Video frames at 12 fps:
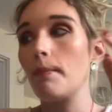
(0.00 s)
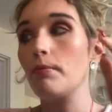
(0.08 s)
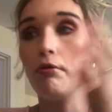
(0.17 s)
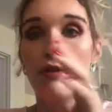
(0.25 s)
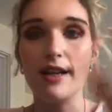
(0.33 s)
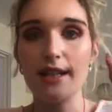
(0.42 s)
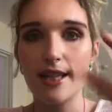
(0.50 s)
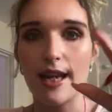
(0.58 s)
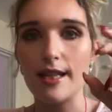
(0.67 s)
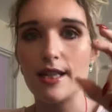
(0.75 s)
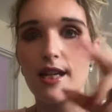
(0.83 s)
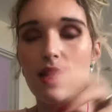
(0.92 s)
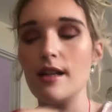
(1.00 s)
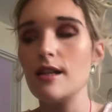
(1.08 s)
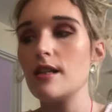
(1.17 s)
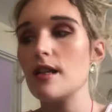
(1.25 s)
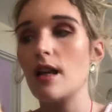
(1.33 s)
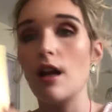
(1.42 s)

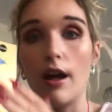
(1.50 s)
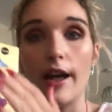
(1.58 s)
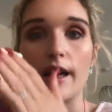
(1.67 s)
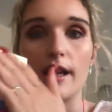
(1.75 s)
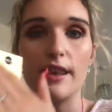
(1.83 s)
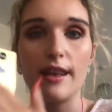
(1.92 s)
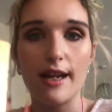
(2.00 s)
princesses like